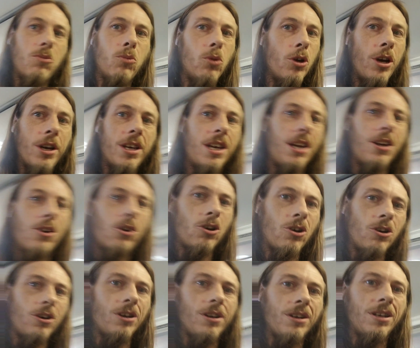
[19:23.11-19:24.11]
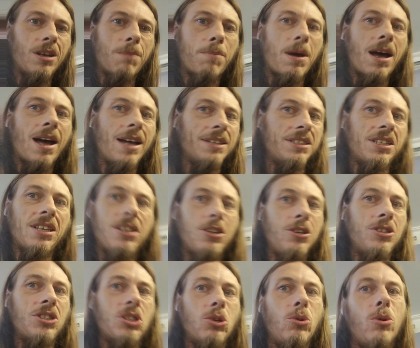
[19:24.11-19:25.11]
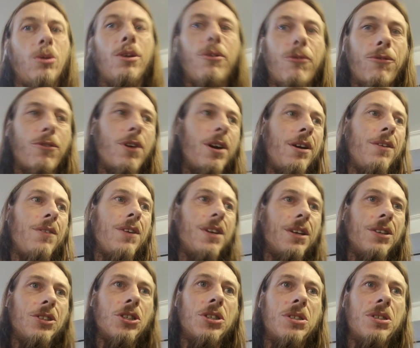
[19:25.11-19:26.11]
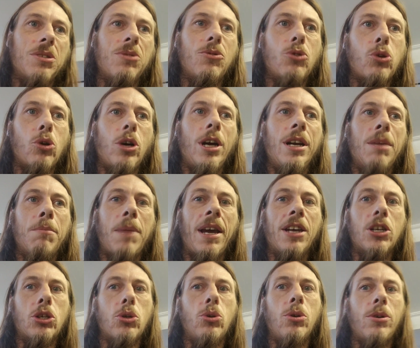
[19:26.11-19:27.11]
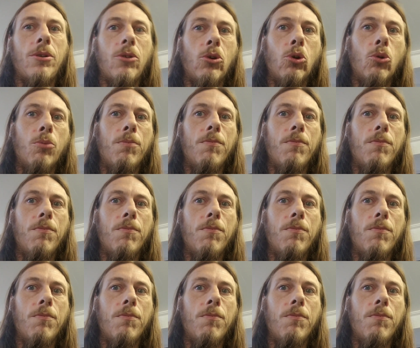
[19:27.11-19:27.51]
working on the parts that you saw in front of you, just trying to make sure we're all